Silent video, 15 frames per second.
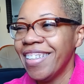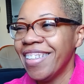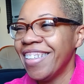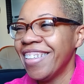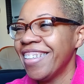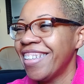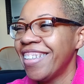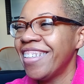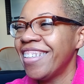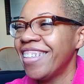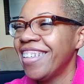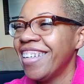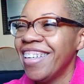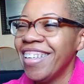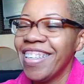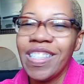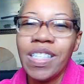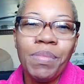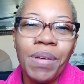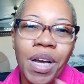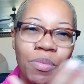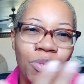Because I'm
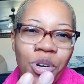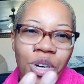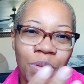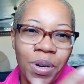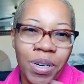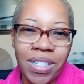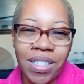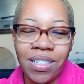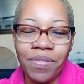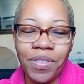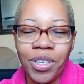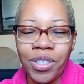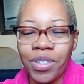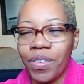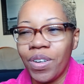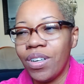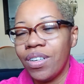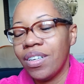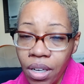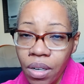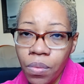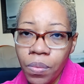not a morning person, first of all.
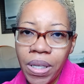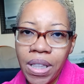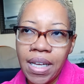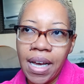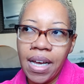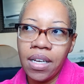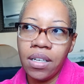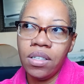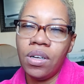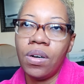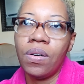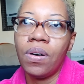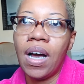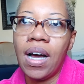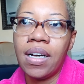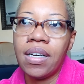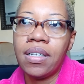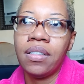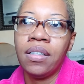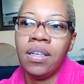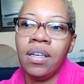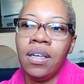And with that,
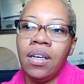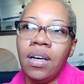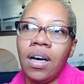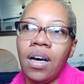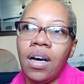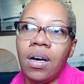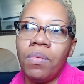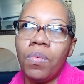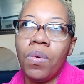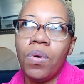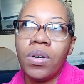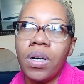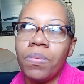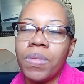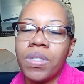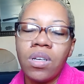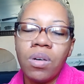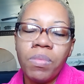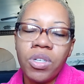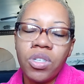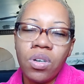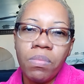I woke up with so
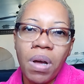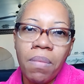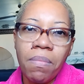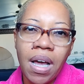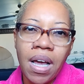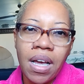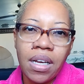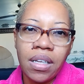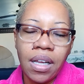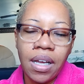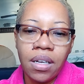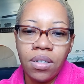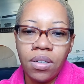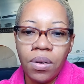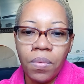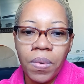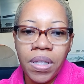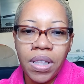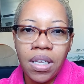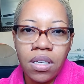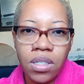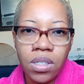much on my mind, like, what
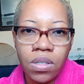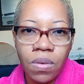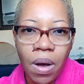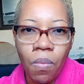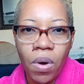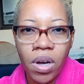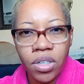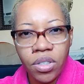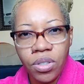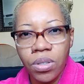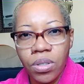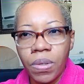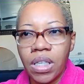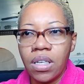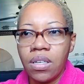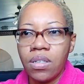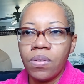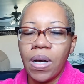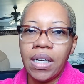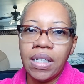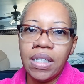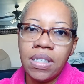things do I want to do? What things do
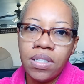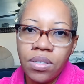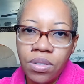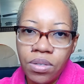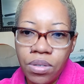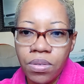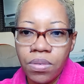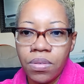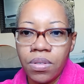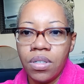I need to do?